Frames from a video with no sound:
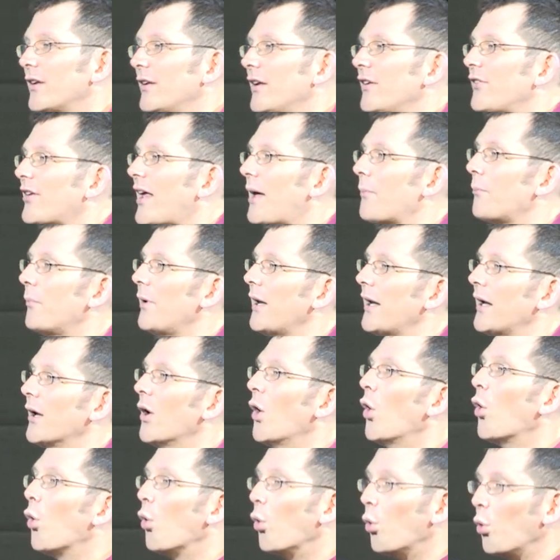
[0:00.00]
to this happening.
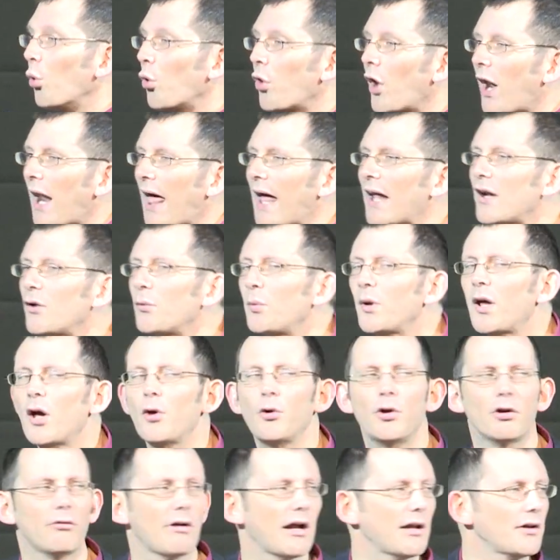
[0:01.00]
All the land we
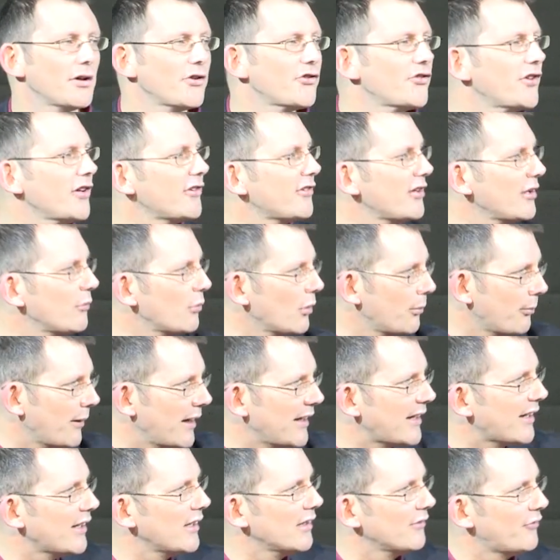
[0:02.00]
own around the city we're
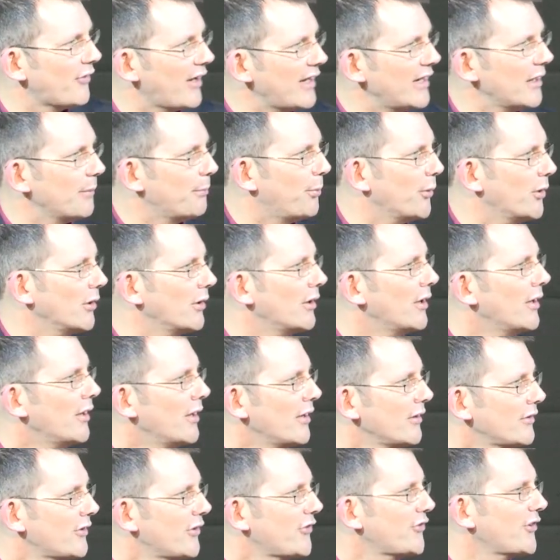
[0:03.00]
making available
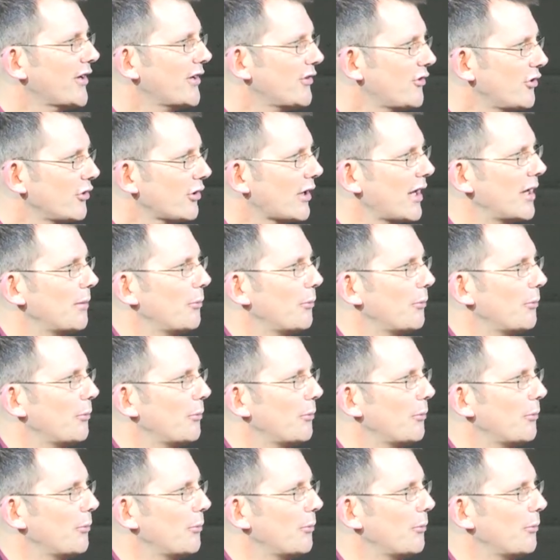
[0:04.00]
to Ceinture